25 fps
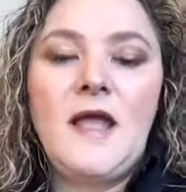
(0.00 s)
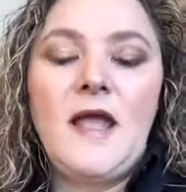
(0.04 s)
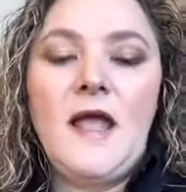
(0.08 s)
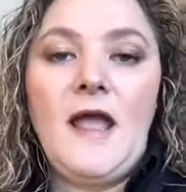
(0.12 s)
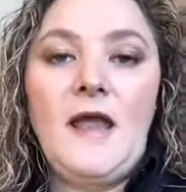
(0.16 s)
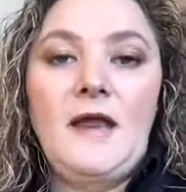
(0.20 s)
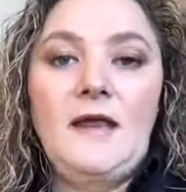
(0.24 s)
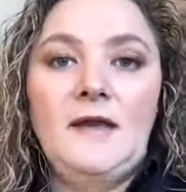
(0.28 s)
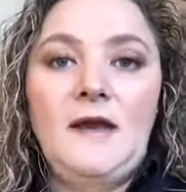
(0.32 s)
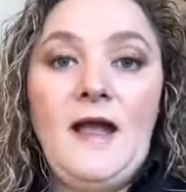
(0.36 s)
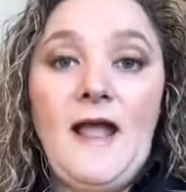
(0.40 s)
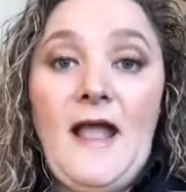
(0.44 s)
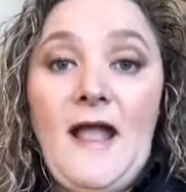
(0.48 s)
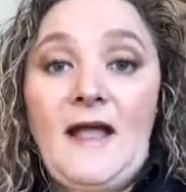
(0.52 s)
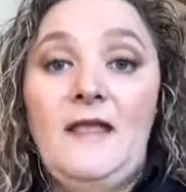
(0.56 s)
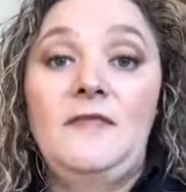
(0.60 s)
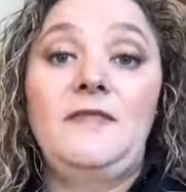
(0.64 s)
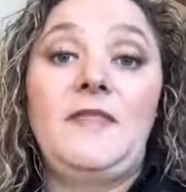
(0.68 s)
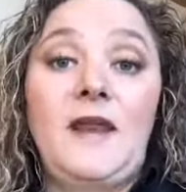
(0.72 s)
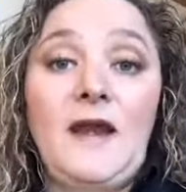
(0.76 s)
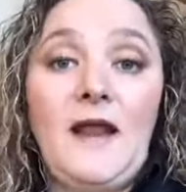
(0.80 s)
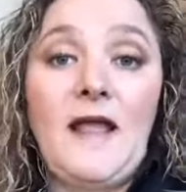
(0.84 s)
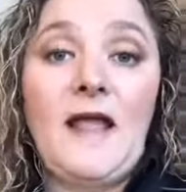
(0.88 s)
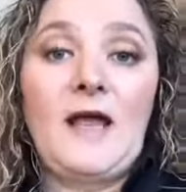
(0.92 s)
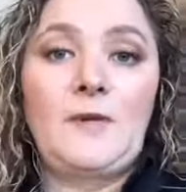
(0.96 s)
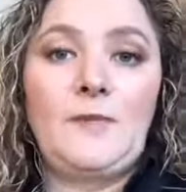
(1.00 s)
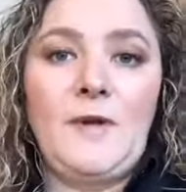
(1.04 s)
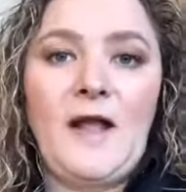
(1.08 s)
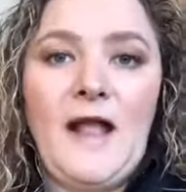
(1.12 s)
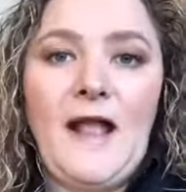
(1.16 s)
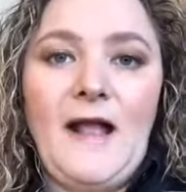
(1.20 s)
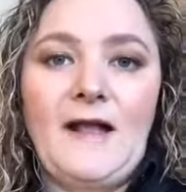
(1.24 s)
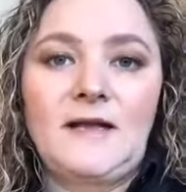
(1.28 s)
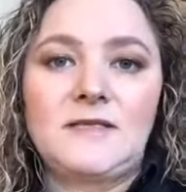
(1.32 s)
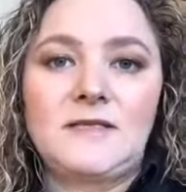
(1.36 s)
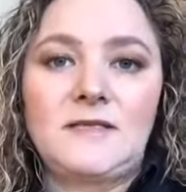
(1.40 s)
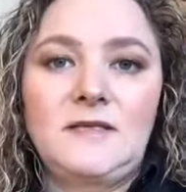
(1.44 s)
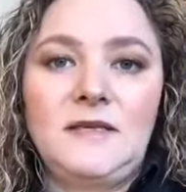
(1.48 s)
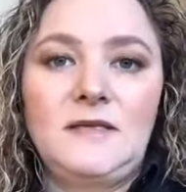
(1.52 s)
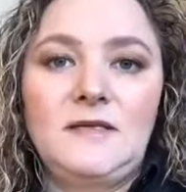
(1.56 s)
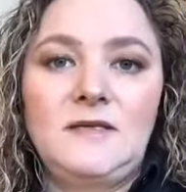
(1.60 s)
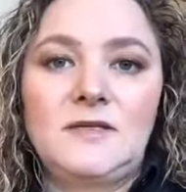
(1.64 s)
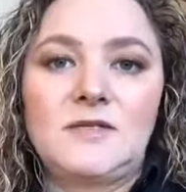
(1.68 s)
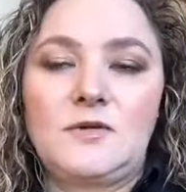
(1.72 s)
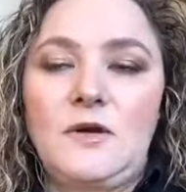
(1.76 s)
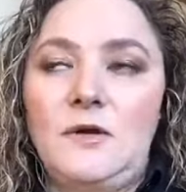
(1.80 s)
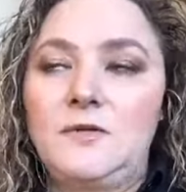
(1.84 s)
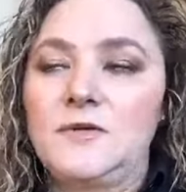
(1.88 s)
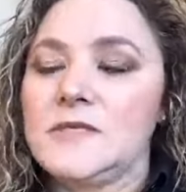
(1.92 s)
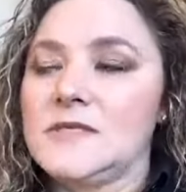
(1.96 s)
And I had my accident.
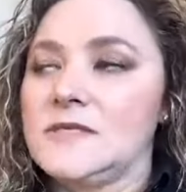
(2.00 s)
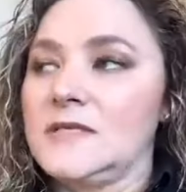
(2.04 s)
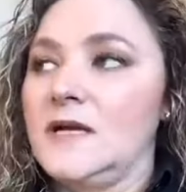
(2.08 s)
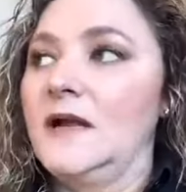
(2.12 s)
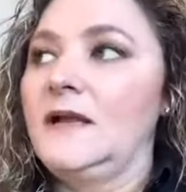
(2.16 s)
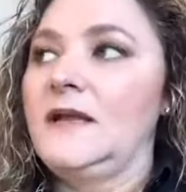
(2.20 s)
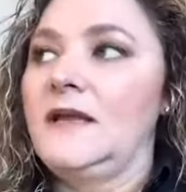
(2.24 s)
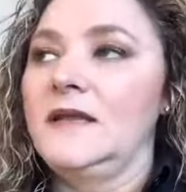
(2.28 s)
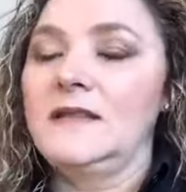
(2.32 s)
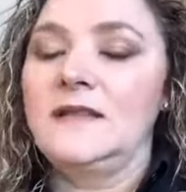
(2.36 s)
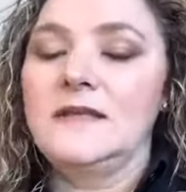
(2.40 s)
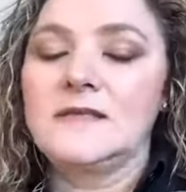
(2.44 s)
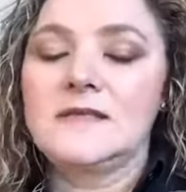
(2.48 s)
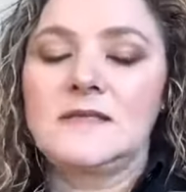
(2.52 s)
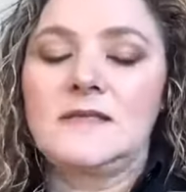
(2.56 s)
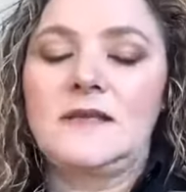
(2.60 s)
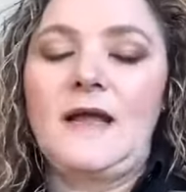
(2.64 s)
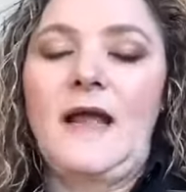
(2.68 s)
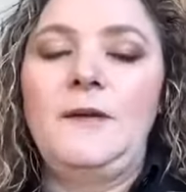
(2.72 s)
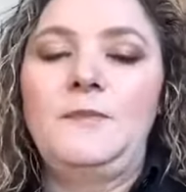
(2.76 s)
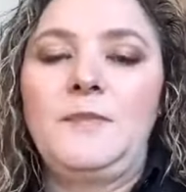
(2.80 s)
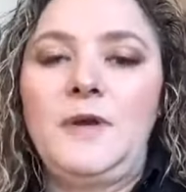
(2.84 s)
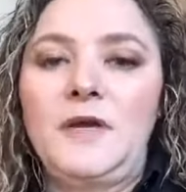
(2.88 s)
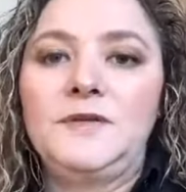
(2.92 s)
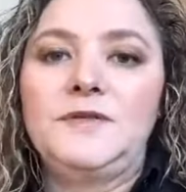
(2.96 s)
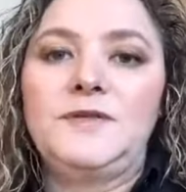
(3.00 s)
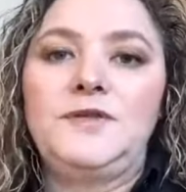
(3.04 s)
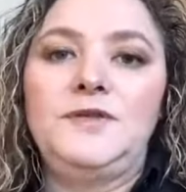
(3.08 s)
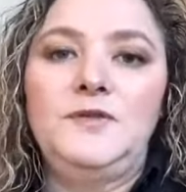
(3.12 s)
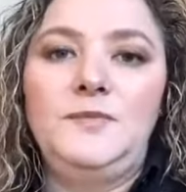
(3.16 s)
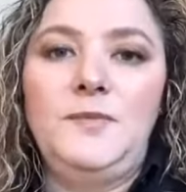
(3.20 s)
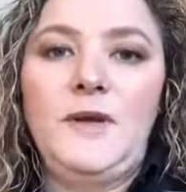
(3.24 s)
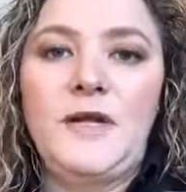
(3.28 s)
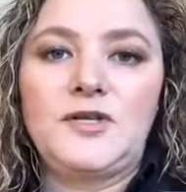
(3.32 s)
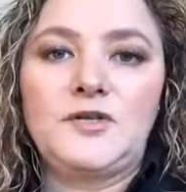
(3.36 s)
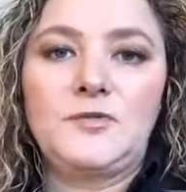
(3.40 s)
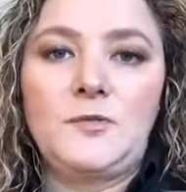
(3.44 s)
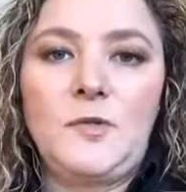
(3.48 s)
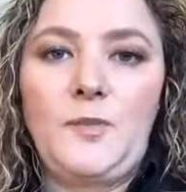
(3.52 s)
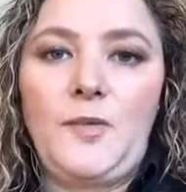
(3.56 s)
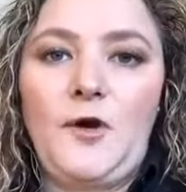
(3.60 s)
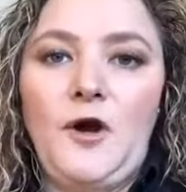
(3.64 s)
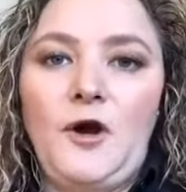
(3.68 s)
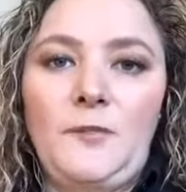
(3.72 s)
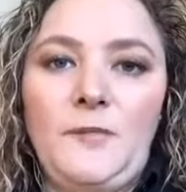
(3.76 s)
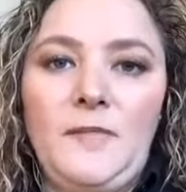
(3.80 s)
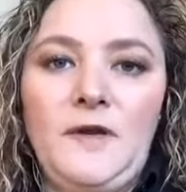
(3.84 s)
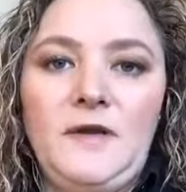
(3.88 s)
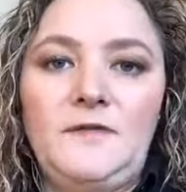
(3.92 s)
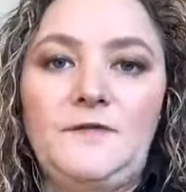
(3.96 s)
So I was stuck in this nightmare 2-bedroom
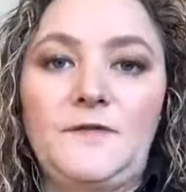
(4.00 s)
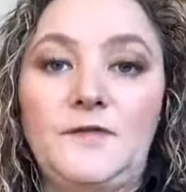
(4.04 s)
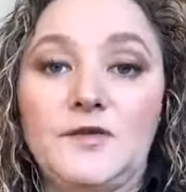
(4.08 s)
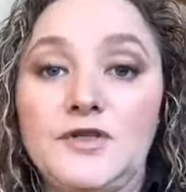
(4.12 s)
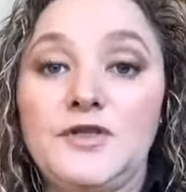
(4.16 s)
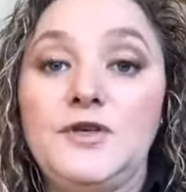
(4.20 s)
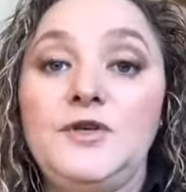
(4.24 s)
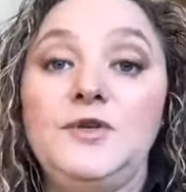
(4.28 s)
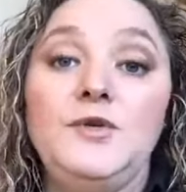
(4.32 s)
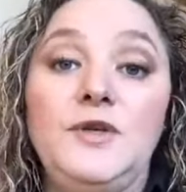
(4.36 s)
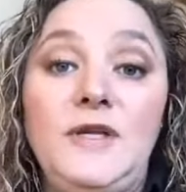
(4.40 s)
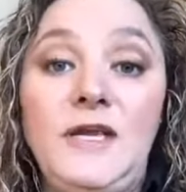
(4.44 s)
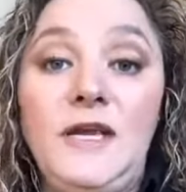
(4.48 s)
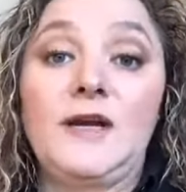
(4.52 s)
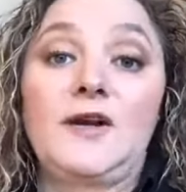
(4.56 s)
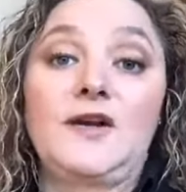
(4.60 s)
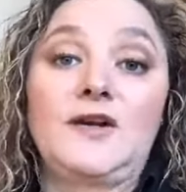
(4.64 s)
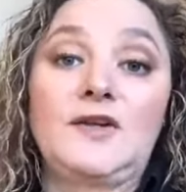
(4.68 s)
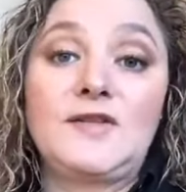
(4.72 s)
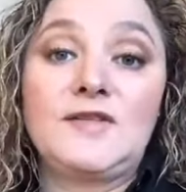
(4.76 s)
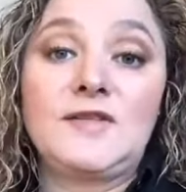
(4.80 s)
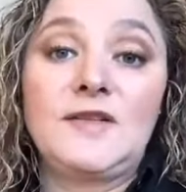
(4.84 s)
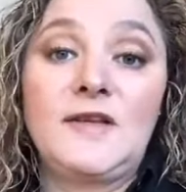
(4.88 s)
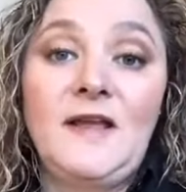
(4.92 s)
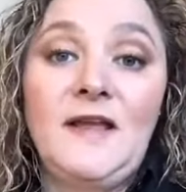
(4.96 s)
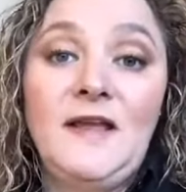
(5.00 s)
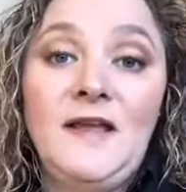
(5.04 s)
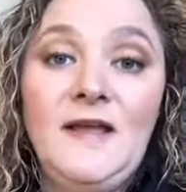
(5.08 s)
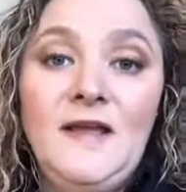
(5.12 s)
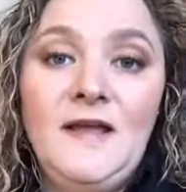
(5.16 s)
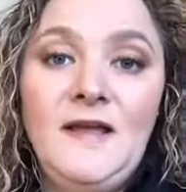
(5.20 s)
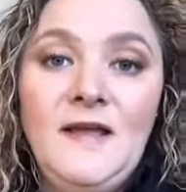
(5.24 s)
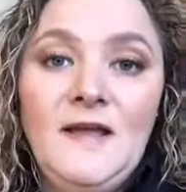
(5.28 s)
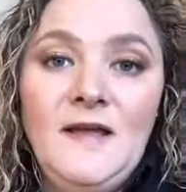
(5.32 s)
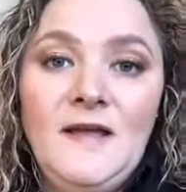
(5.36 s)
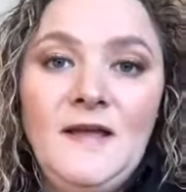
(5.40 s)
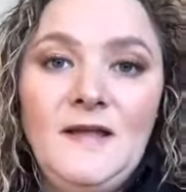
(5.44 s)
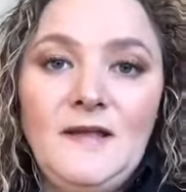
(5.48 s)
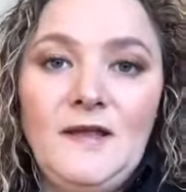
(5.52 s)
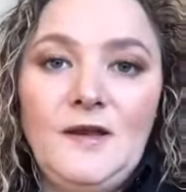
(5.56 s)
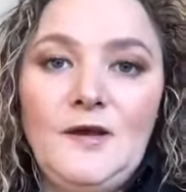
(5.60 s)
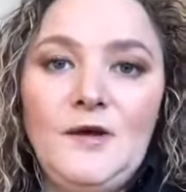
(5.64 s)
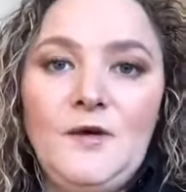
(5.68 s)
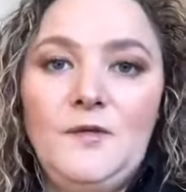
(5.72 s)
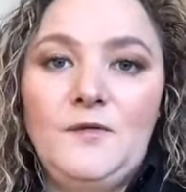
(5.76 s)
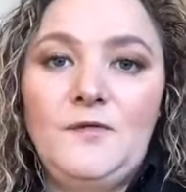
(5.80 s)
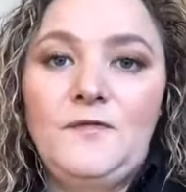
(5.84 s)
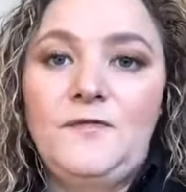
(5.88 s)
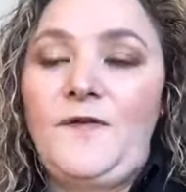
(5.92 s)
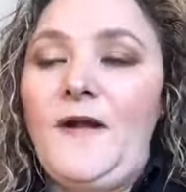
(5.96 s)
apartment for 2 years,
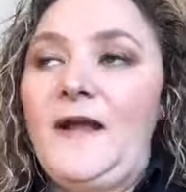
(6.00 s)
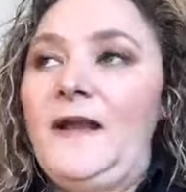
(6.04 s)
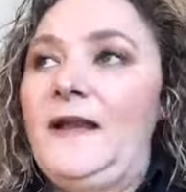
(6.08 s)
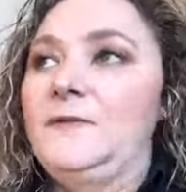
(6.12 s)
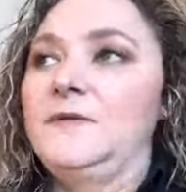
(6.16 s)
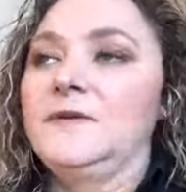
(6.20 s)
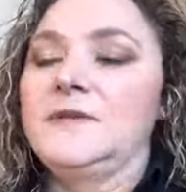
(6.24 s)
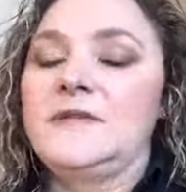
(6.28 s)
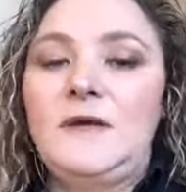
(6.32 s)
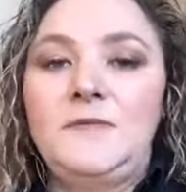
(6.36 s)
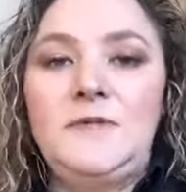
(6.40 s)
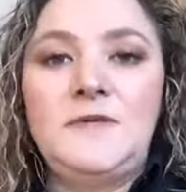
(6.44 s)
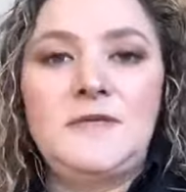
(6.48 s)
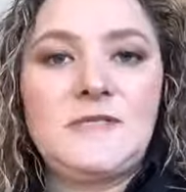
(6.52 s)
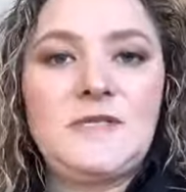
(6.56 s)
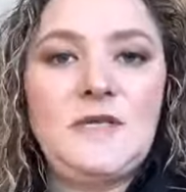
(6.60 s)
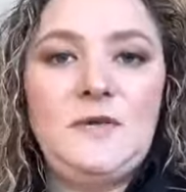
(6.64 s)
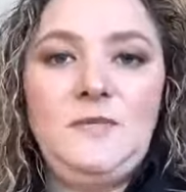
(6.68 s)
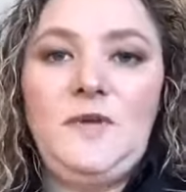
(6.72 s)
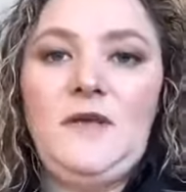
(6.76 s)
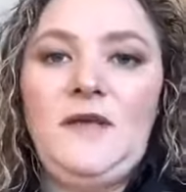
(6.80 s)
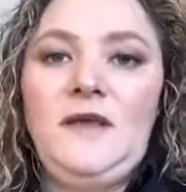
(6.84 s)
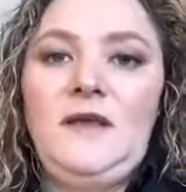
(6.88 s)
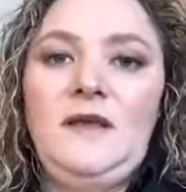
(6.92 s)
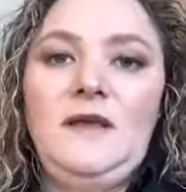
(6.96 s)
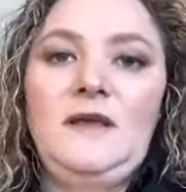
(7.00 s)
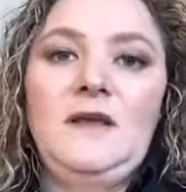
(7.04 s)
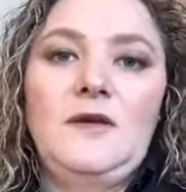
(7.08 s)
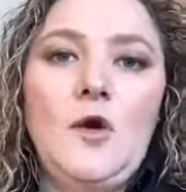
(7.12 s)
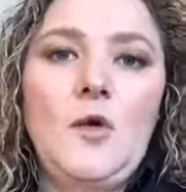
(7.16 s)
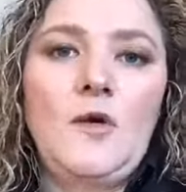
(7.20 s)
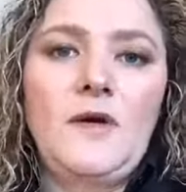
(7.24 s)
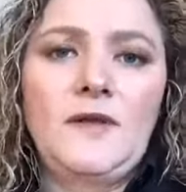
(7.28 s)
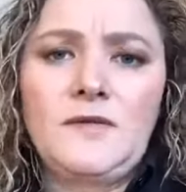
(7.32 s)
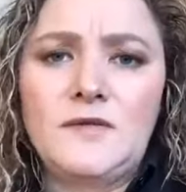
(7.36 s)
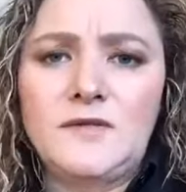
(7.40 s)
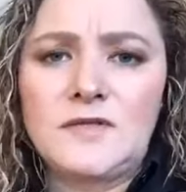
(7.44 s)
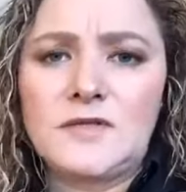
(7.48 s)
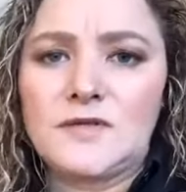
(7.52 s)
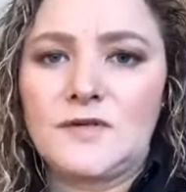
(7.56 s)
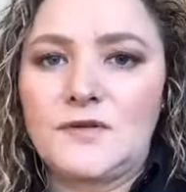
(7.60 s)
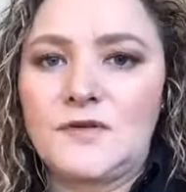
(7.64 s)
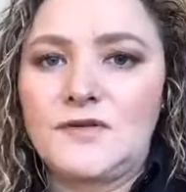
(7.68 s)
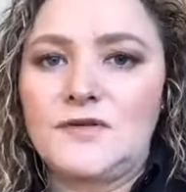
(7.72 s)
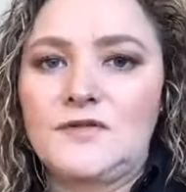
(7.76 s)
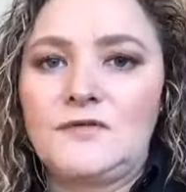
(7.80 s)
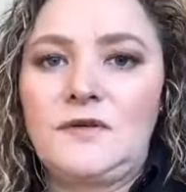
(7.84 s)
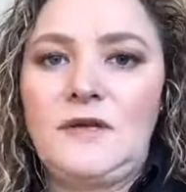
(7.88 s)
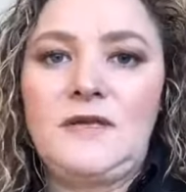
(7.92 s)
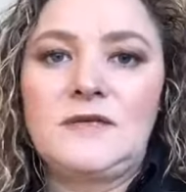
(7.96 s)
fighting with WCB, going through
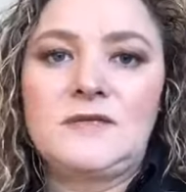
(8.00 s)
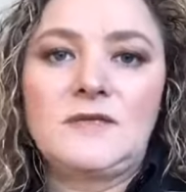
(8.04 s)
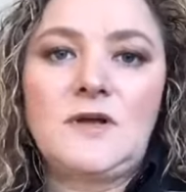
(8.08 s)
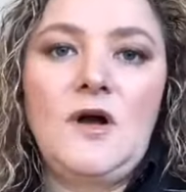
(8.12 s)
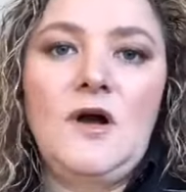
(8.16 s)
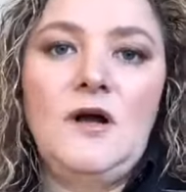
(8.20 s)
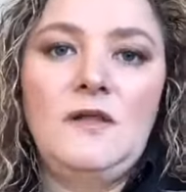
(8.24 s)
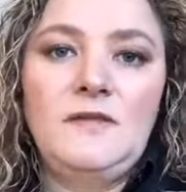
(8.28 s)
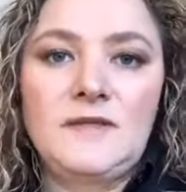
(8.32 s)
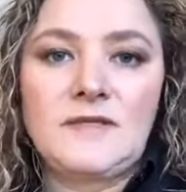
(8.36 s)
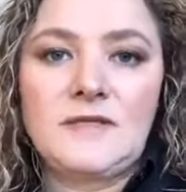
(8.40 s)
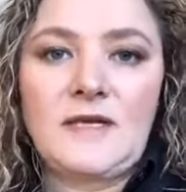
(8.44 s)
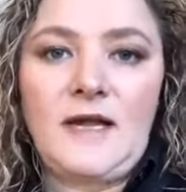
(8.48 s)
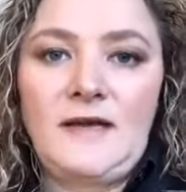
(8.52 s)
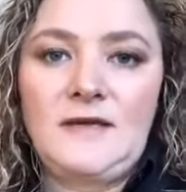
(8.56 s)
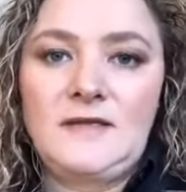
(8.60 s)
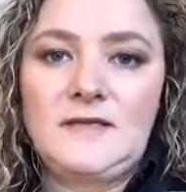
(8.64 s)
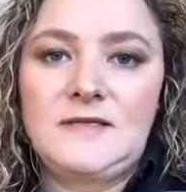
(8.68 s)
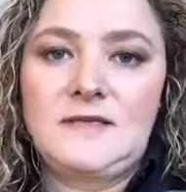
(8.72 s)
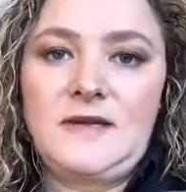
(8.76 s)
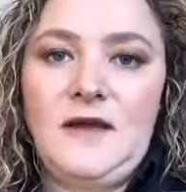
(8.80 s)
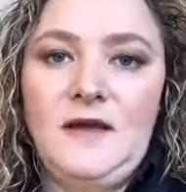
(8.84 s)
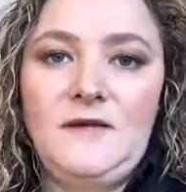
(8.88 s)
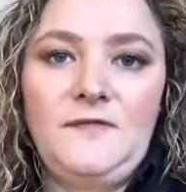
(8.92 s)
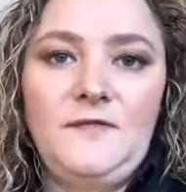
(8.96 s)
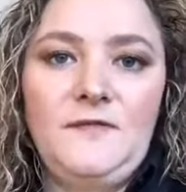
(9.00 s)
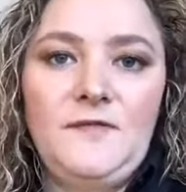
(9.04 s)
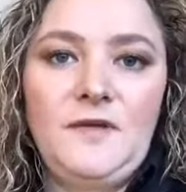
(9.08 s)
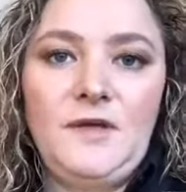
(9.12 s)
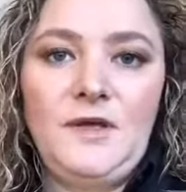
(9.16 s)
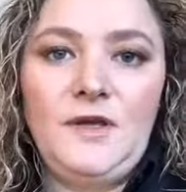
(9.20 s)
surgeries, all this kind of stuff,